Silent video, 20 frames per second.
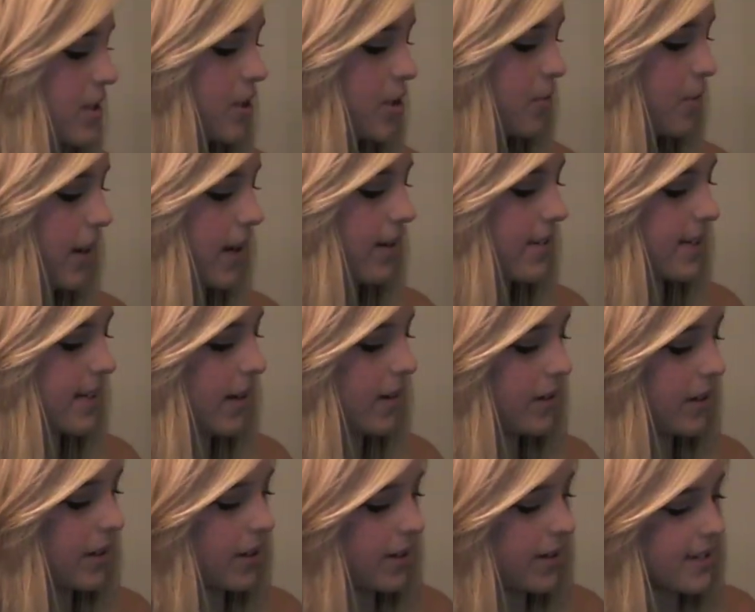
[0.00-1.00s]
two pairs
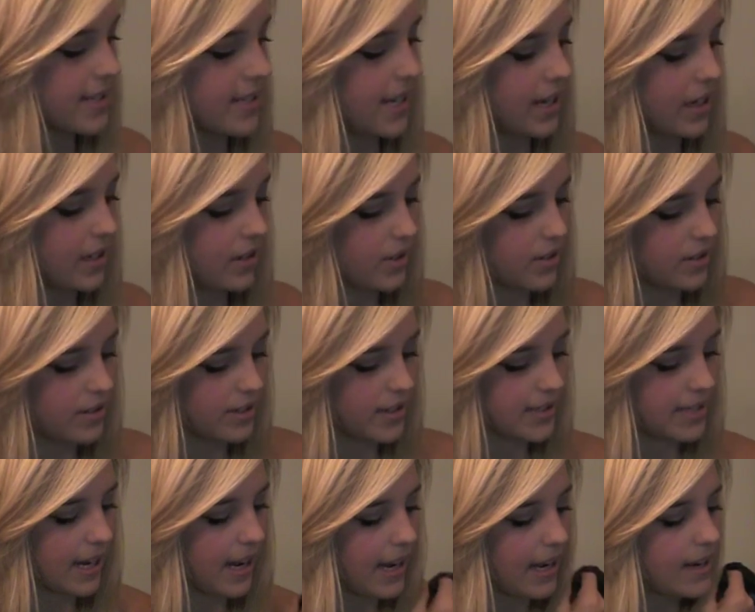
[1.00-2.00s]
out here because I couldn't
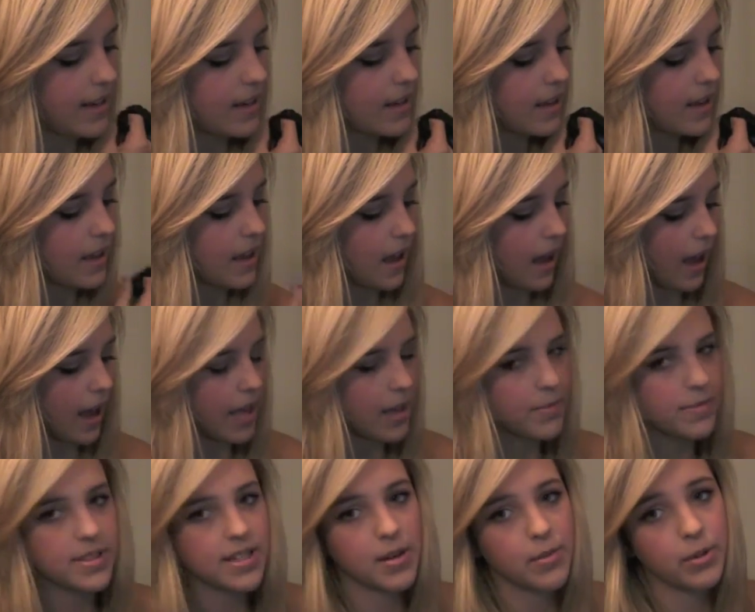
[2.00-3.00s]
decide. I
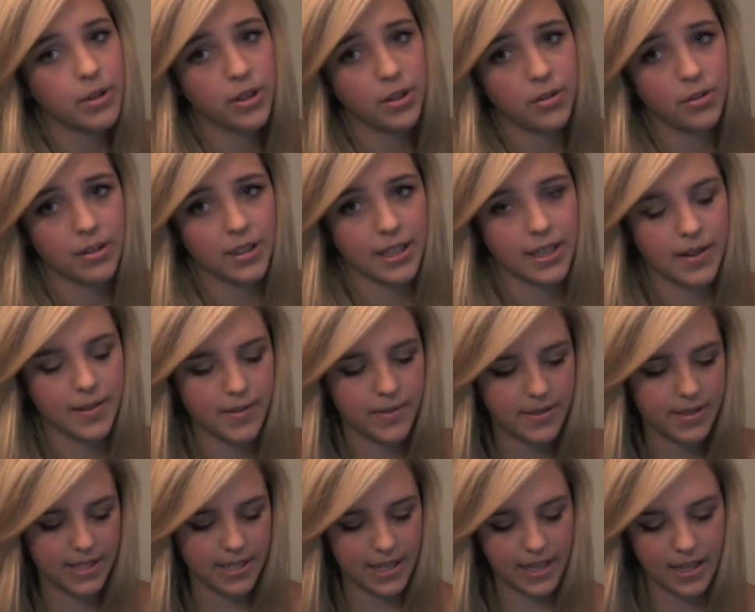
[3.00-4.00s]
am someone who
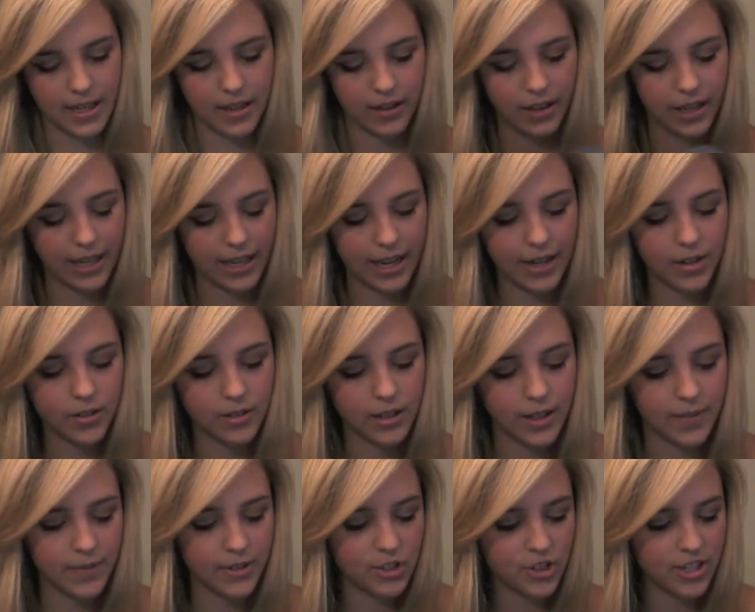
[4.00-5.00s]
lives, like, I don't
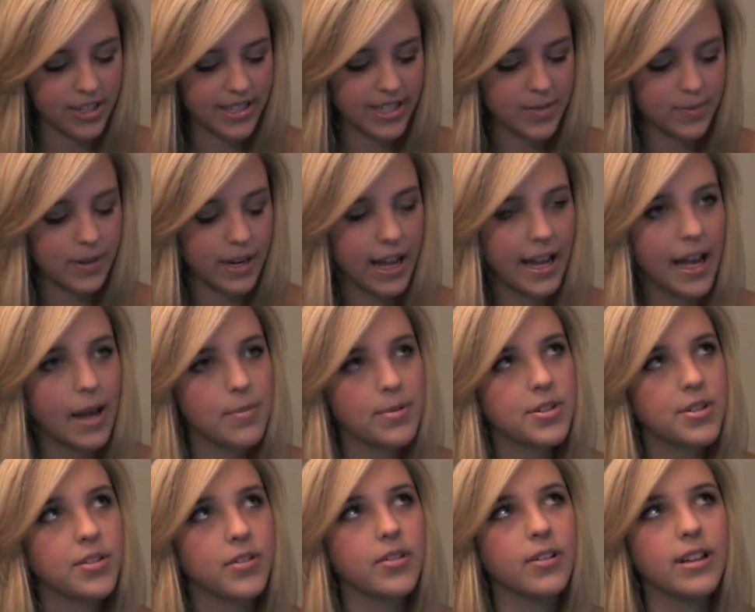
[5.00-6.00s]
live in jeans, but I
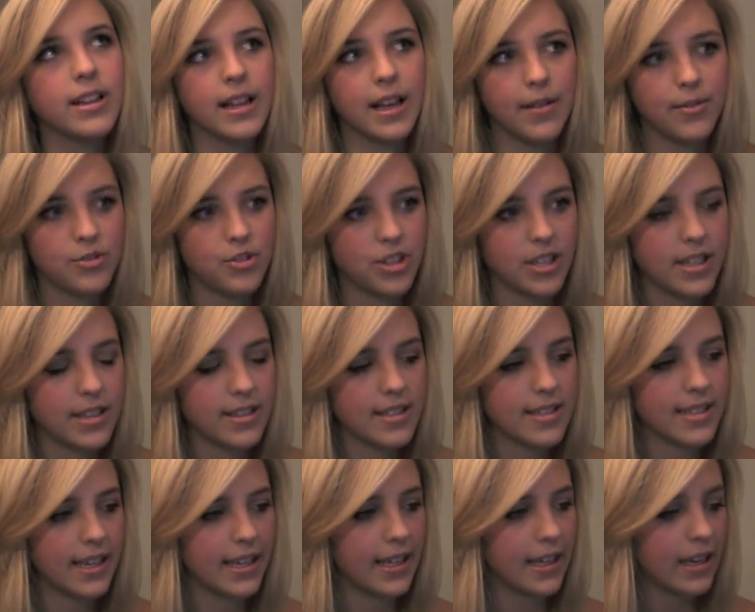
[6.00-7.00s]
absolutely love
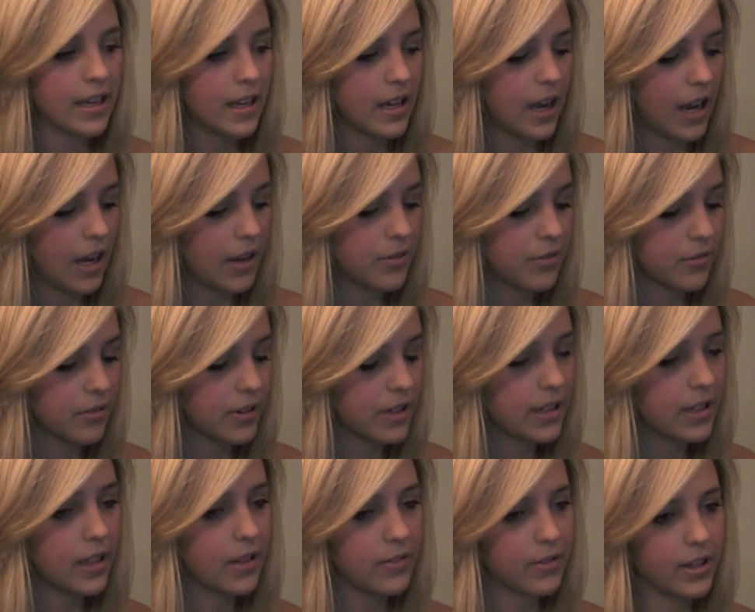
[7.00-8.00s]
jeans. Like, I
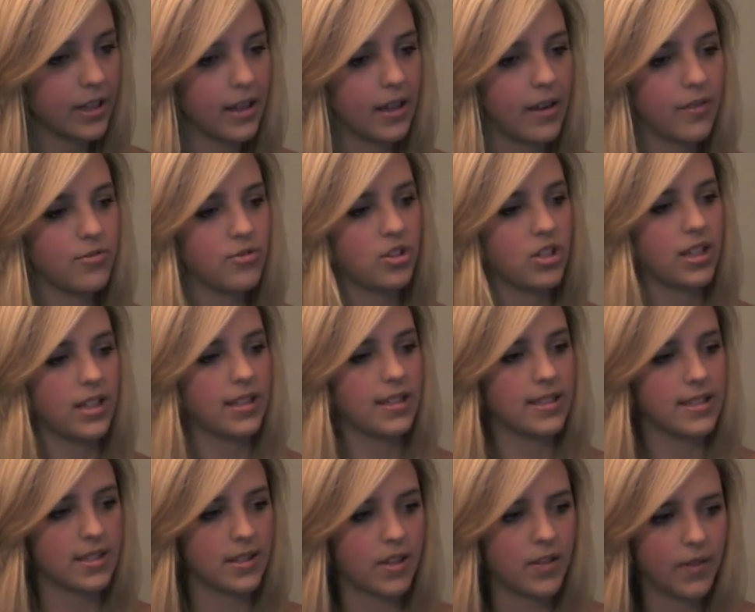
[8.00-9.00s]
really, really love
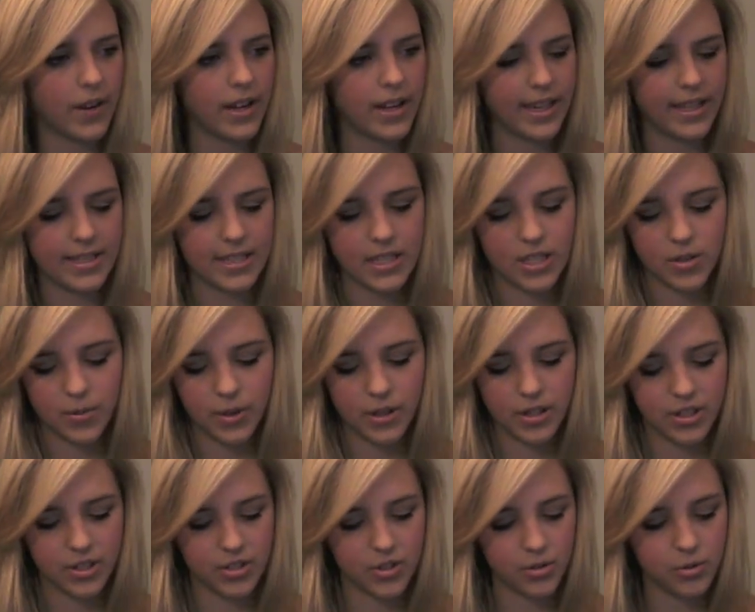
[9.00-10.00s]
jeans. They're very easy to
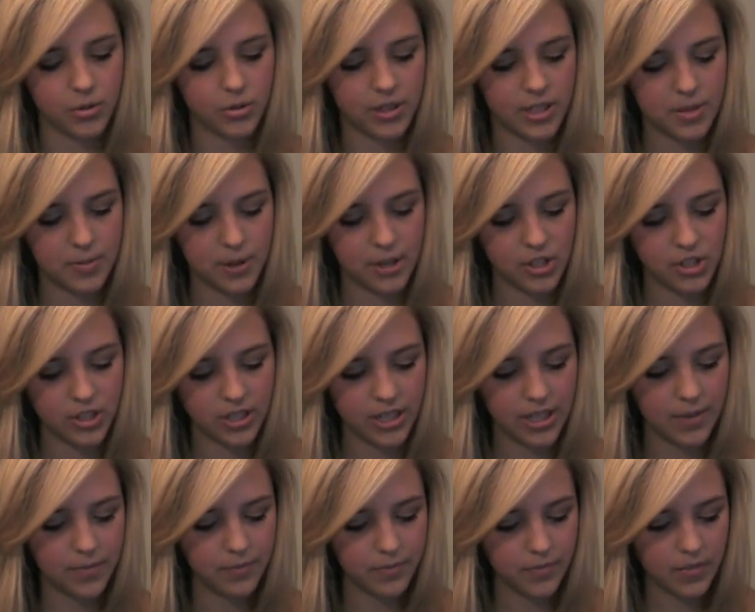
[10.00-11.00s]
wear to school,
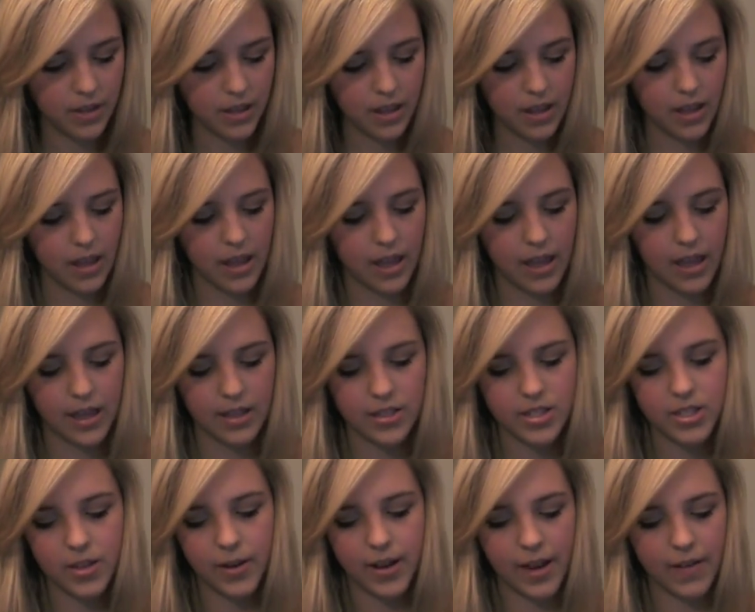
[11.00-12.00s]
especially. And
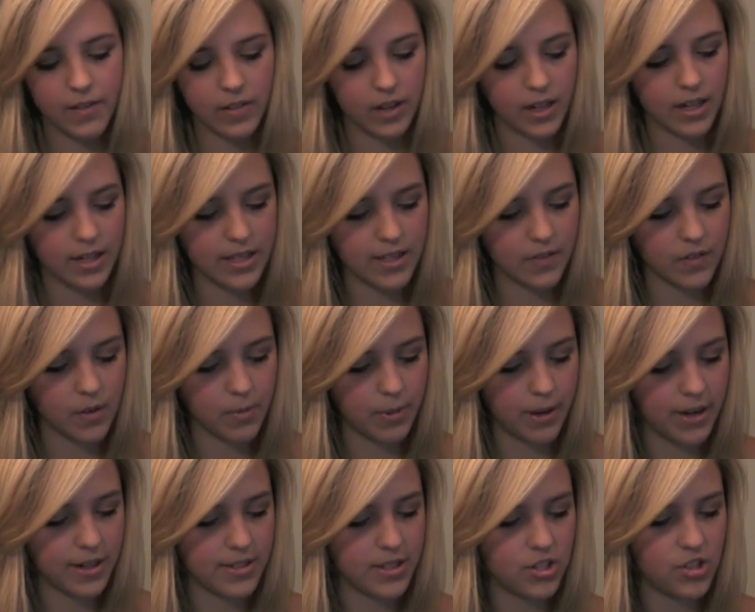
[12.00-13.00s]
so I have a lot of different
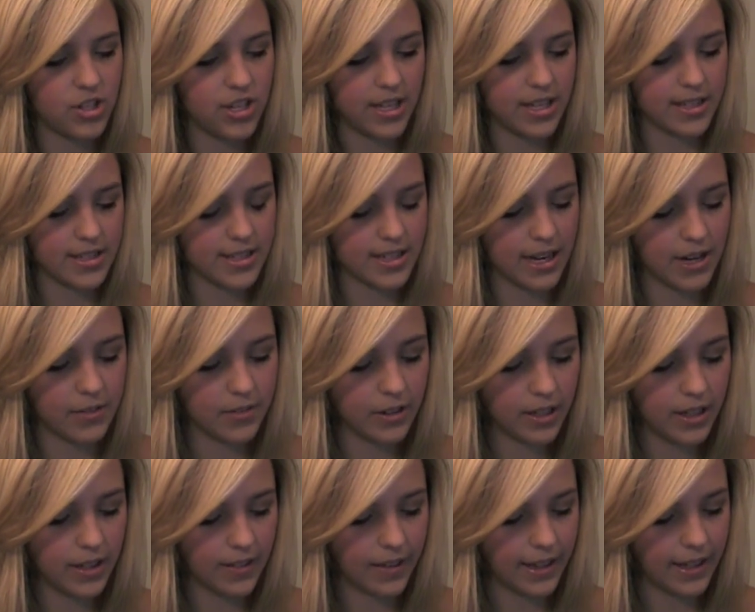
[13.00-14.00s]
pairs of jeans. I
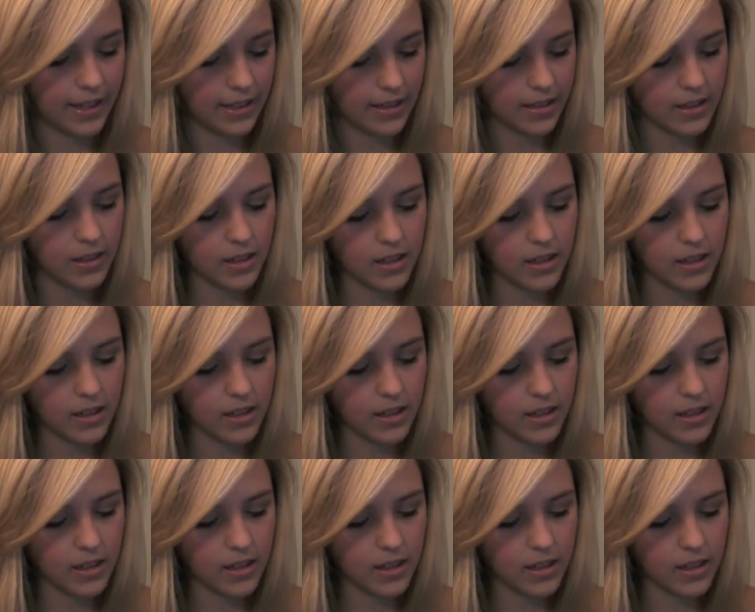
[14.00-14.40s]
really like